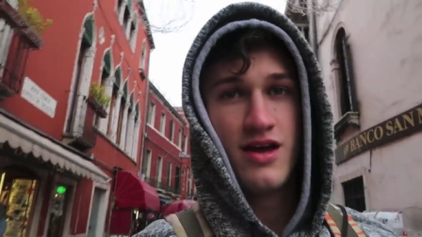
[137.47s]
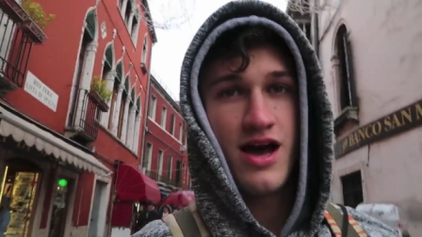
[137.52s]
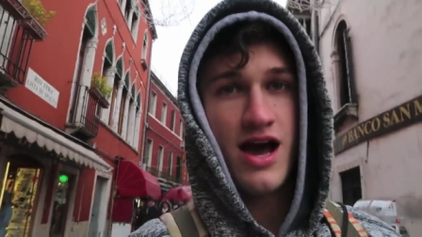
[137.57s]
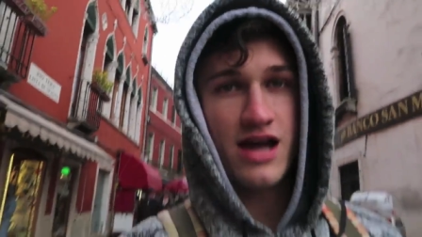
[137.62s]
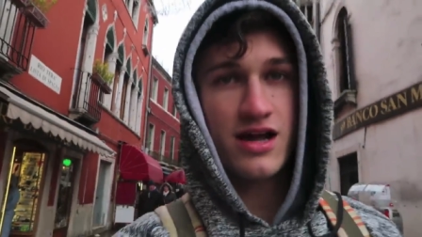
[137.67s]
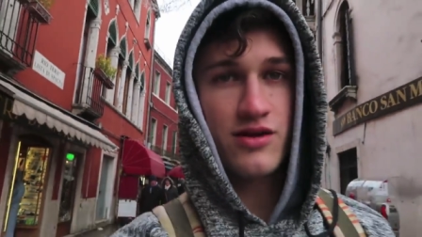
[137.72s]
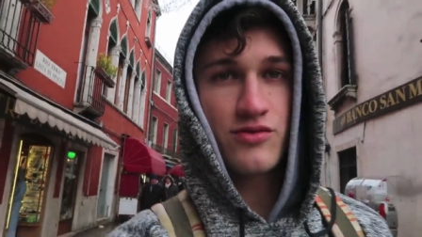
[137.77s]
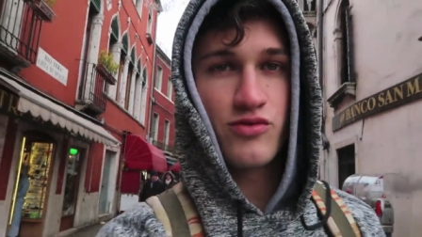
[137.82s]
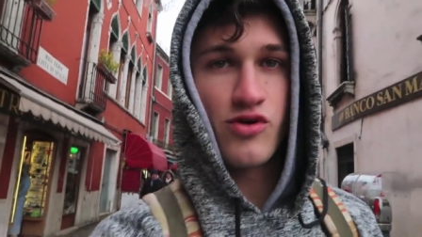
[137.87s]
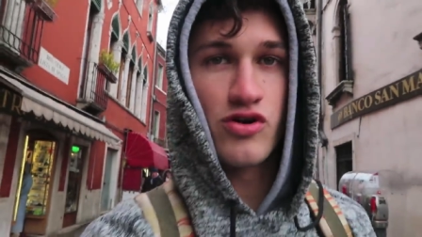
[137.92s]

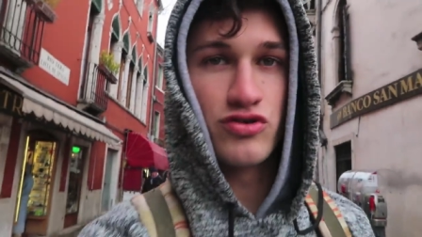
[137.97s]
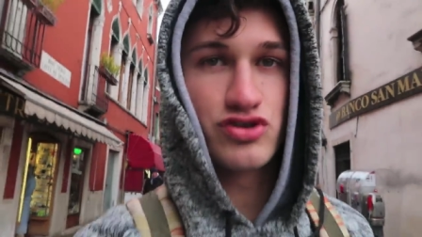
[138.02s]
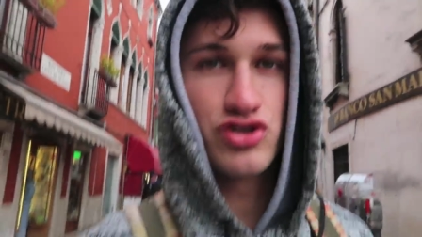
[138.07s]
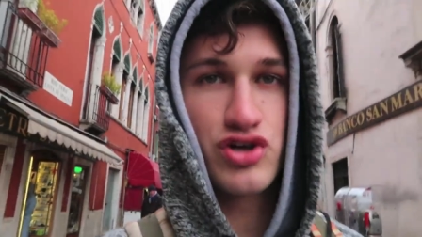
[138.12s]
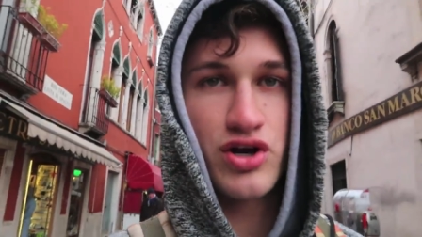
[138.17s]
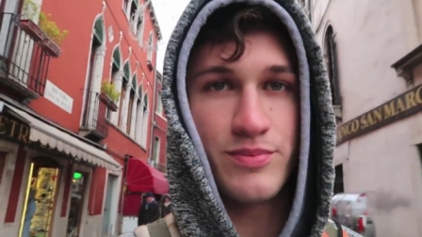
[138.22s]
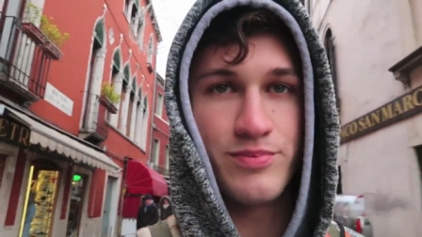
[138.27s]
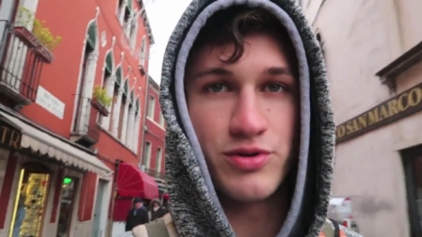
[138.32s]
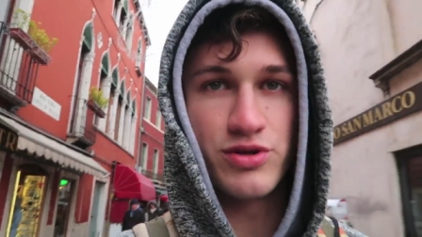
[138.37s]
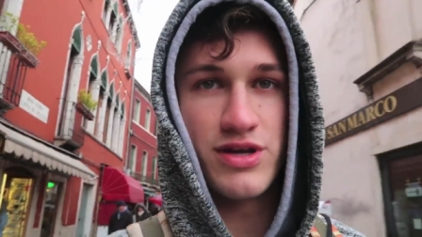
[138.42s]
I could roll
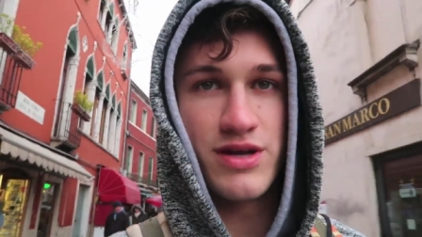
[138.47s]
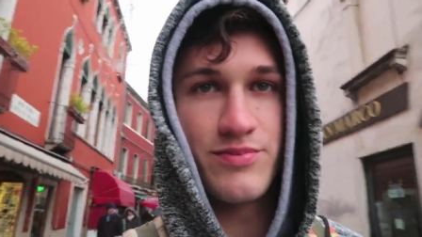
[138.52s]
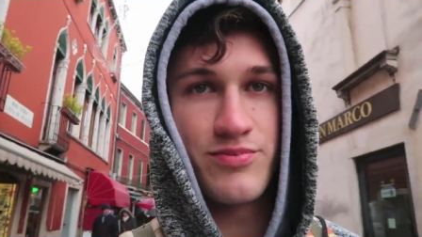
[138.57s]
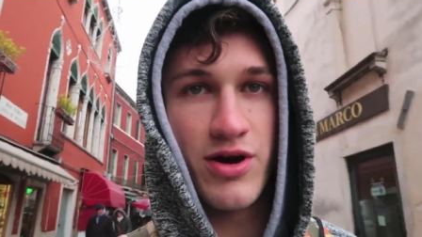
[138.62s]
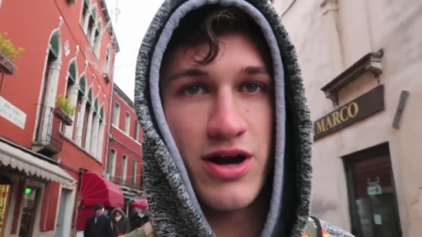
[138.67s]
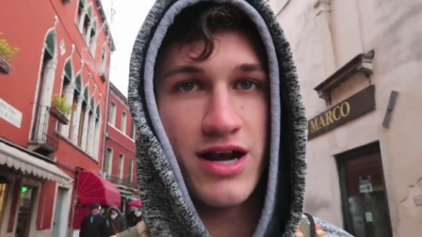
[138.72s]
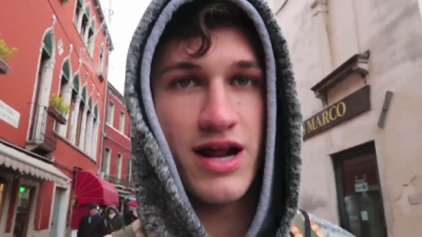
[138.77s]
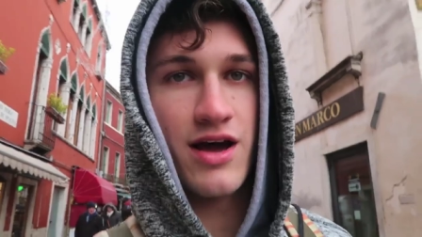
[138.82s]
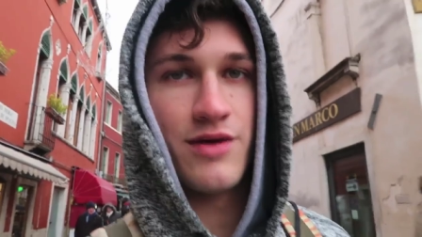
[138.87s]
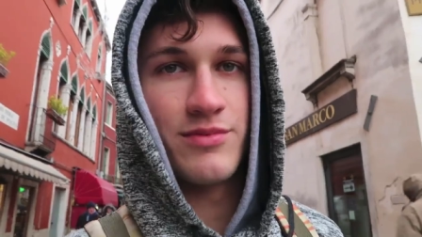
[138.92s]
triple deep
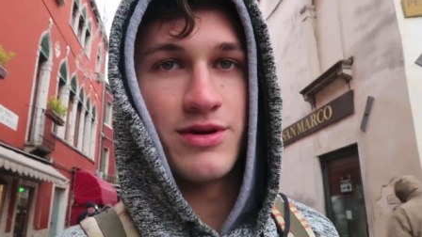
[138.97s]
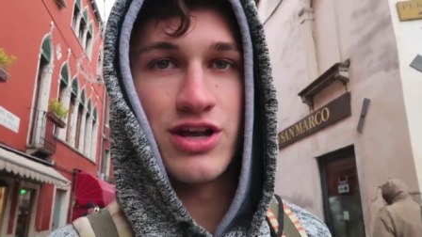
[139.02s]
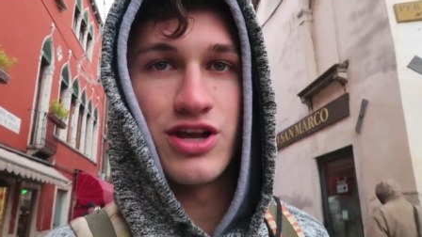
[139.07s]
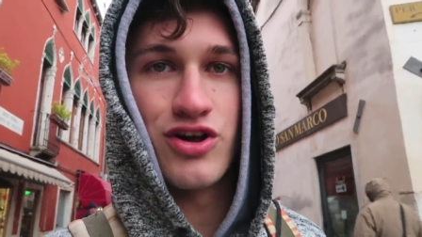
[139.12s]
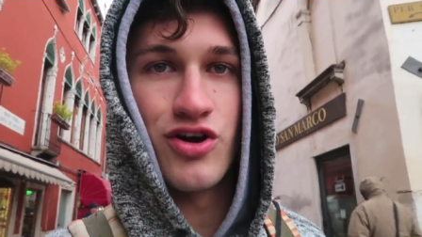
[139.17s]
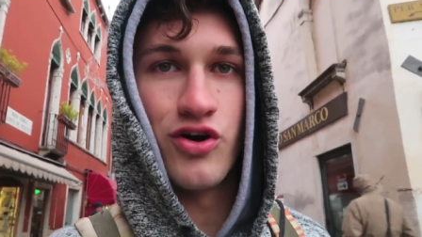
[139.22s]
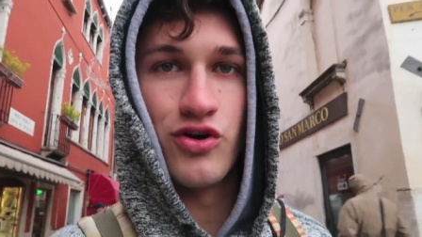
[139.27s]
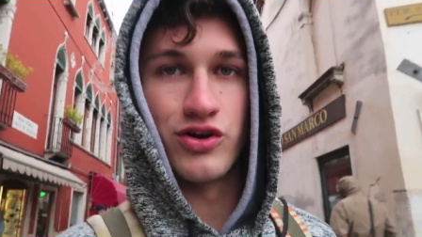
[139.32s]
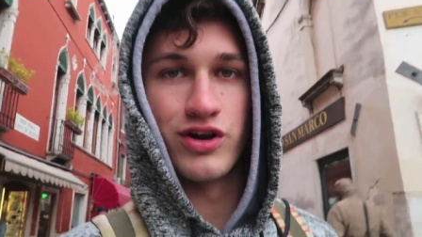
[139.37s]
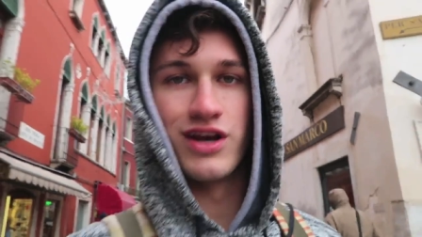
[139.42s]
right now and be
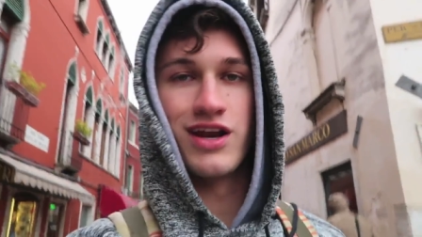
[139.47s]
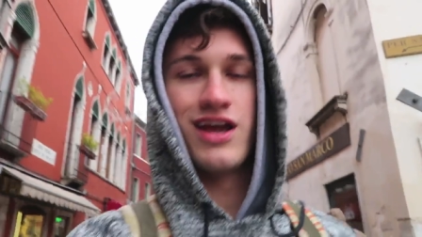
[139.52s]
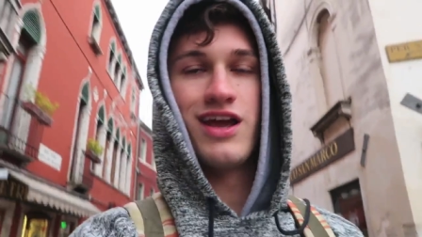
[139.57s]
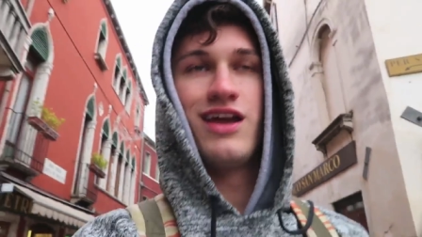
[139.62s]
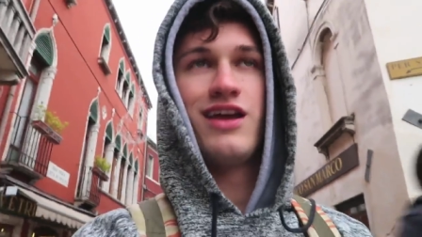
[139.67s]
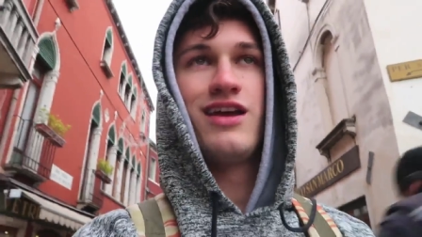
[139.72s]
golden.